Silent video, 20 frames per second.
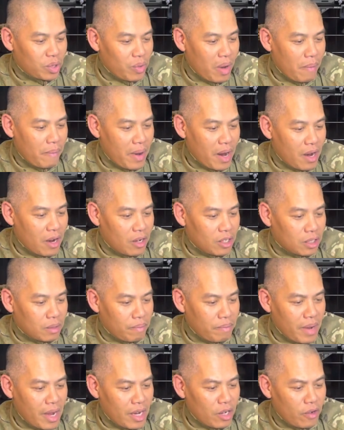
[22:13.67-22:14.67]
rate barrels,
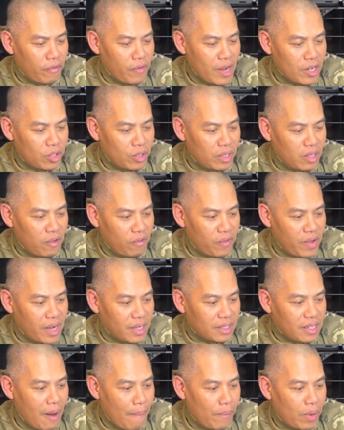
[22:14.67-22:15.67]
manufacturing
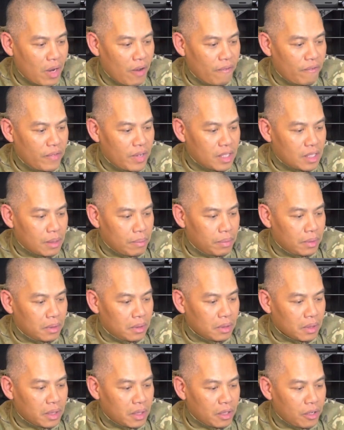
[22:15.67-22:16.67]
defects that put a
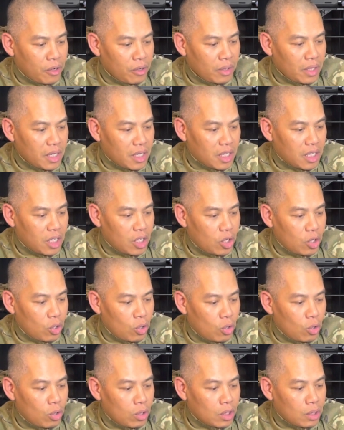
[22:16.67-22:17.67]
visible curly
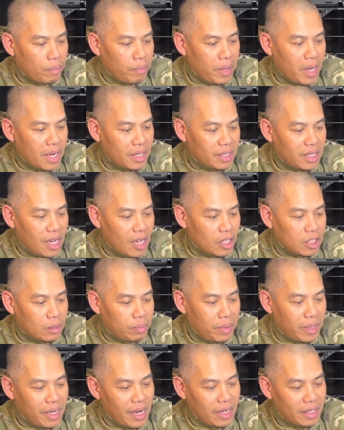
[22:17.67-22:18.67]
Q pigtail
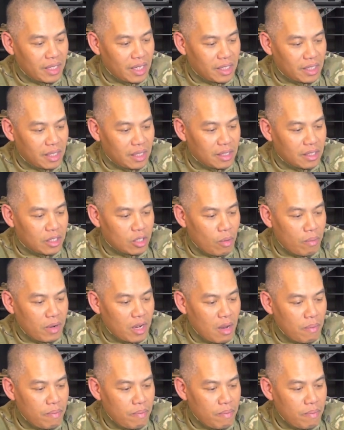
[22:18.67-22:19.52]
spin at distance. So many